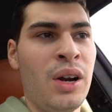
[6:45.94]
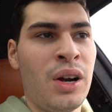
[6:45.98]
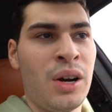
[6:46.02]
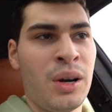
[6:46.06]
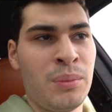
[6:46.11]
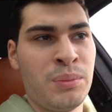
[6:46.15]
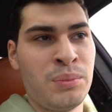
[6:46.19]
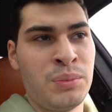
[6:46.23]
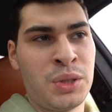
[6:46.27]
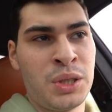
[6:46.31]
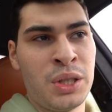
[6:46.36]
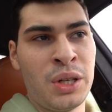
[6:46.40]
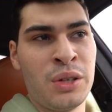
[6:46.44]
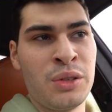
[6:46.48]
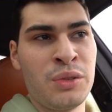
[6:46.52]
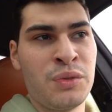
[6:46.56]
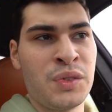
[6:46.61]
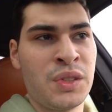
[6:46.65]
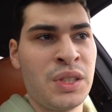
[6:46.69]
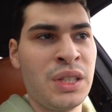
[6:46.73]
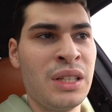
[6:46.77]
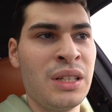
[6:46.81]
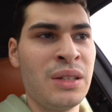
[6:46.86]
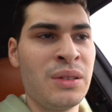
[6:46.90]
or I'm sure
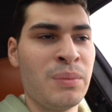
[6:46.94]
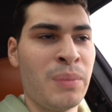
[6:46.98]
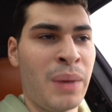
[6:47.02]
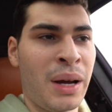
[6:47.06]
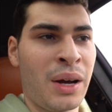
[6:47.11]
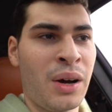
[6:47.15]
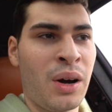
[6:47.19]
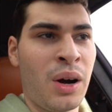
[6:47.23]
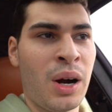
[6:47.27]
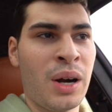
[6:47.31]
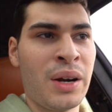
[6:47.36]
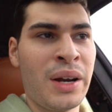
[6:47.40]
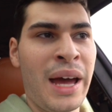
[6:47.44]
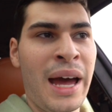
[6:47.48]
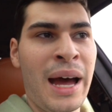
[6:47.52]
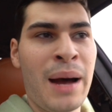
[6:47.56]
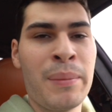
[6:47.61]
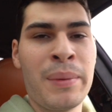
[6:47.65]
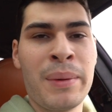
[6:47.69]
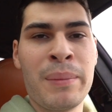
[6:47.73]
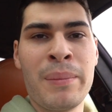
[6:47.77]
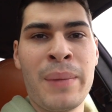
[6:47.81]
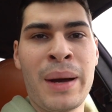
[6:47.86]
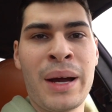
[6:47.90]
you've seen my car now,
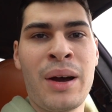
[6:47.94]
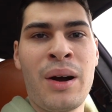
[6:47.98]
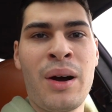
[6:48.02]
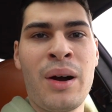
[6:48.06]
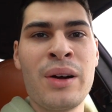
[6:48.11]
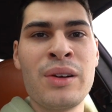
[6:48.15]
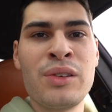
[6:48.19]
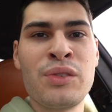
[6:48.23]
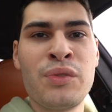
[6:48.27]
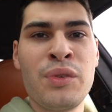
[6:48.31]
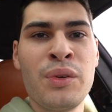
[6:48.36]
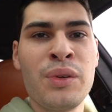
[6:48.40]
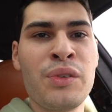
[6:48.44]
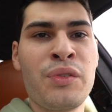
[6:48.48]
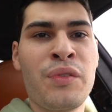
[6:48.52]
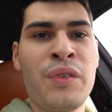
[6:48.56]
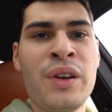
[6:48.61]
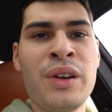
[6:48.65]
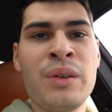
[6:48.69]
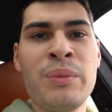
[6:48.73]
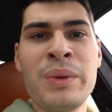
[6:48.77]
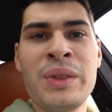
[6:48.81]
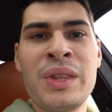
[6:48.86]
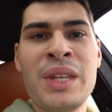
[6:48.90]
but my car is fully
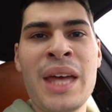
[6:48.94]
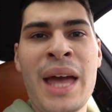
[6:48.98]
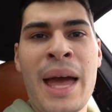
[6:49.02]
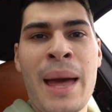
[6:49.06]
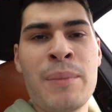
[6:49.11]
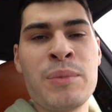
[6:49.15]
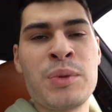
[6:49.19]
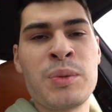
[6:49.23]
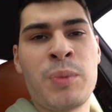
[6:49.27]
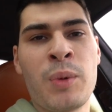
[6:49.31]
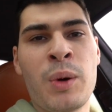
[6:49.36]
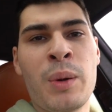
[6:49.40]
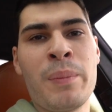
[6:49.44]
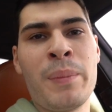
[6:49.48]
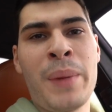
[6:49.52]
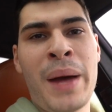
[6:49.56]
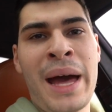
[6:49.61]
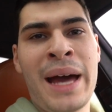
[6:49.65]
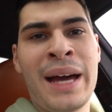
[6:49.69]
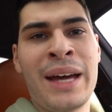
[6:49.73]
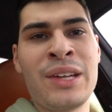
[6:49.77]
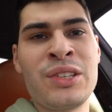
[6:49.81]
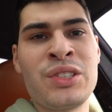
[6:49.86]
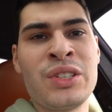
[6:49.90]
fitted with the M Sport
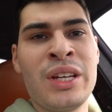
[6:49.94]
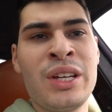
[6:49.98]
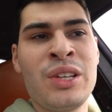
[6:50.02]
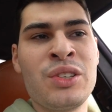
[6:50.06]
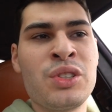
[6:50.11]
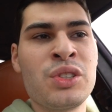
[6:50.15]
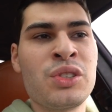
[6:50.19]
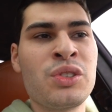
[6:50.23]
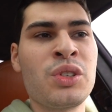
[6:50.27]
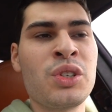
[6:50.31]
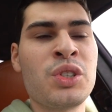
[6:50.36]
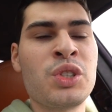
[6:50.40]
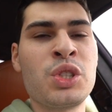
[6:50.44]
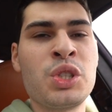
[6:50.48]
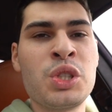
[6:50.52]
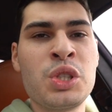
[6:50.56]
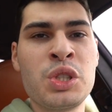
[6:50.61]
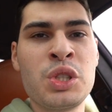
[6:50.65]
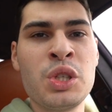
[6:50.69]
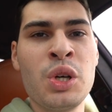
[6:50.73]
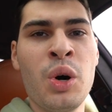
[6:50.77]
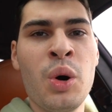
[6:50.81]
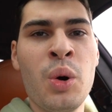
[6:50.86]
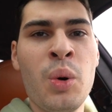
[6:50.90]
package, and it just looks
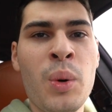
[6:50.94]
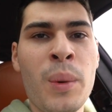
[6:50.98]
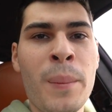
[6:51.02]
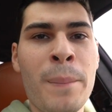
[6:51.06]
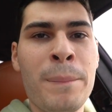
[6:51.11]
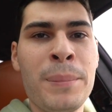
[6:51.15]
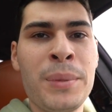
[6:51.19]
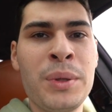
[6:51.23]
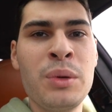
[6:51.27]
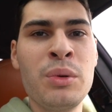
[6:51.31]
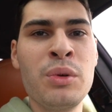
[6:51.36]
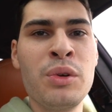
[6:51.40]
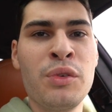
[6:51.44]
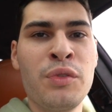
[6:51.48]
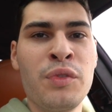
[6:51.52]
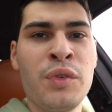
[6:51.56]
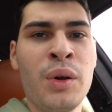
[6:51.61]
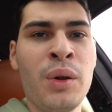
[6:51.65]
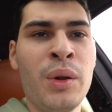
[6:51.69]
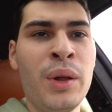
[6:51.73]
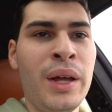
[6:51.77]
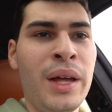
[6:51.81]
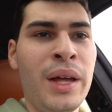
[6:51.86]
so beautiful.